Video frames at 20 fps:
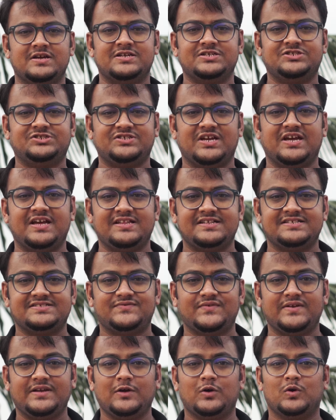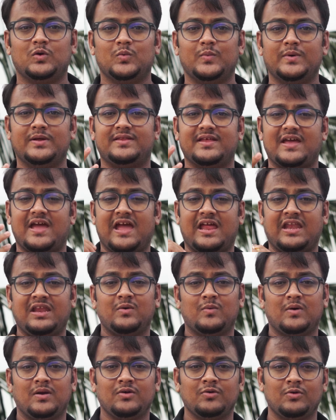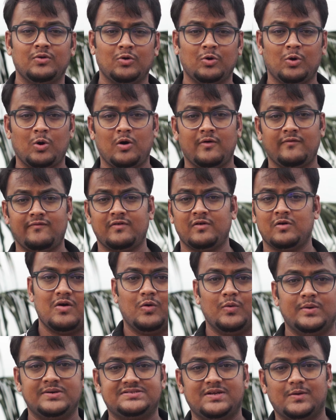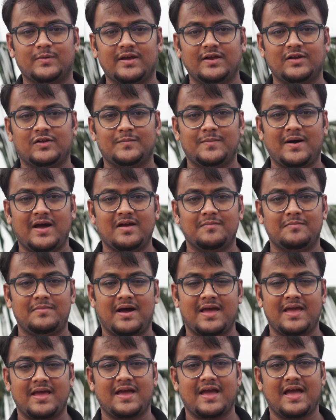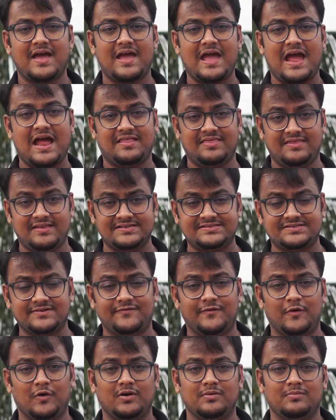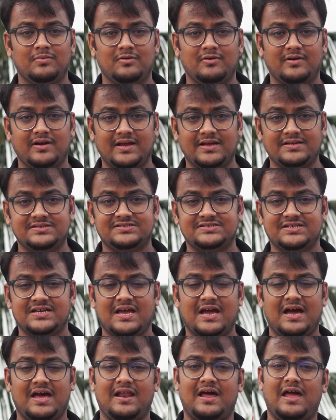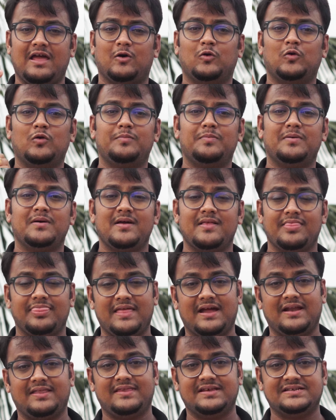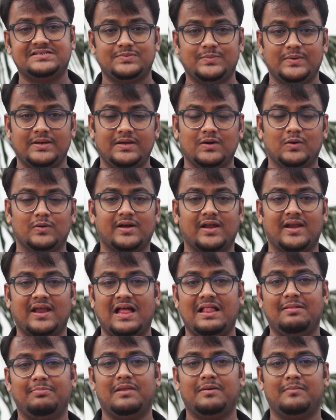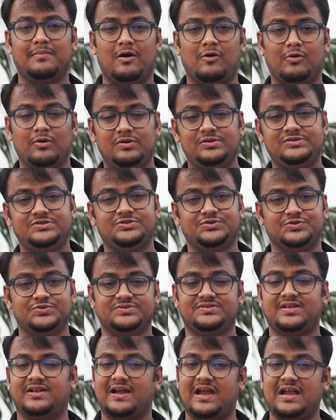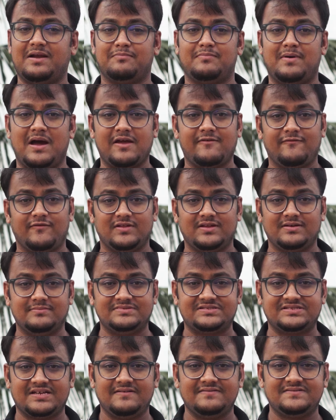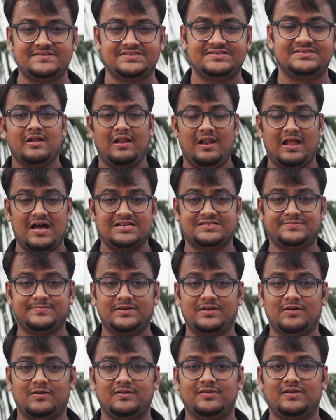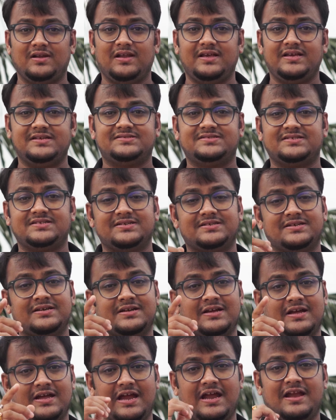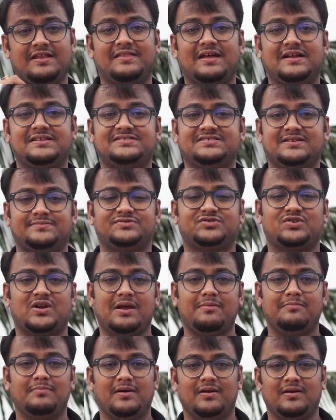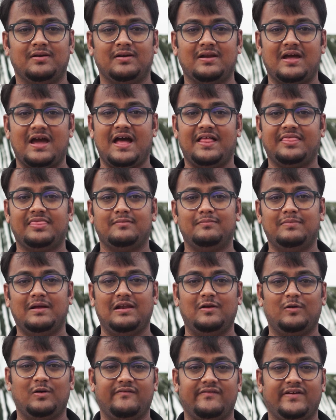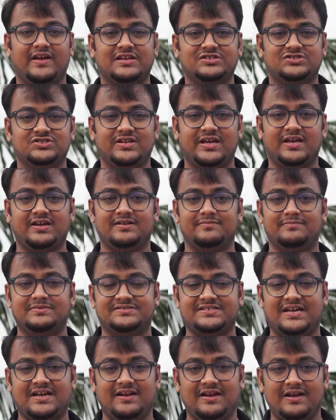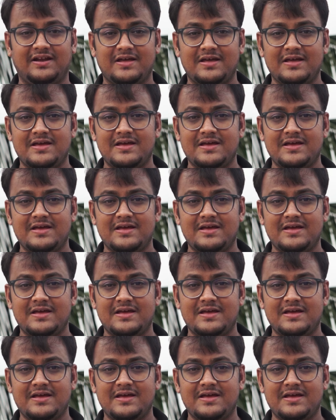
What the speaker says: Share this video with anyone you know of who is looking to buy a mic at this affordable range, and I hope that this video can help them out choose the right mic for themselves. Last but not the least, hit that subscribe button and the bell notification icon beside it,